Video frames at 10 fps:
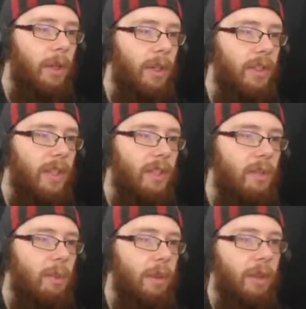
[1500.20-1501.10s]
and
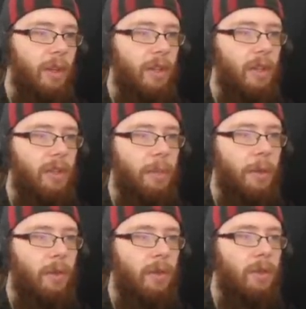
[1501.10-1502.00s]
says what they're
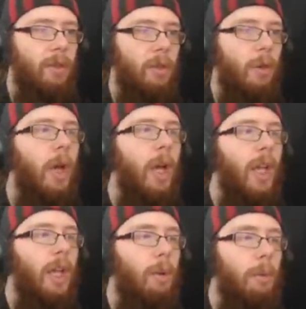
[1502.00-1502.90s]
supposed to do.
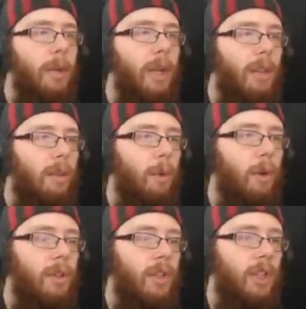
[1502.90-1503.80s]
Here will be like the
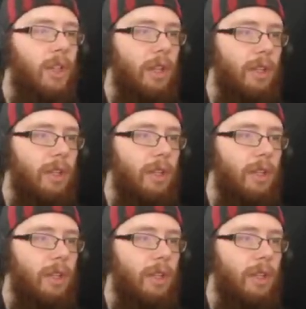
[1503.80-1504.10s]
workstation. That's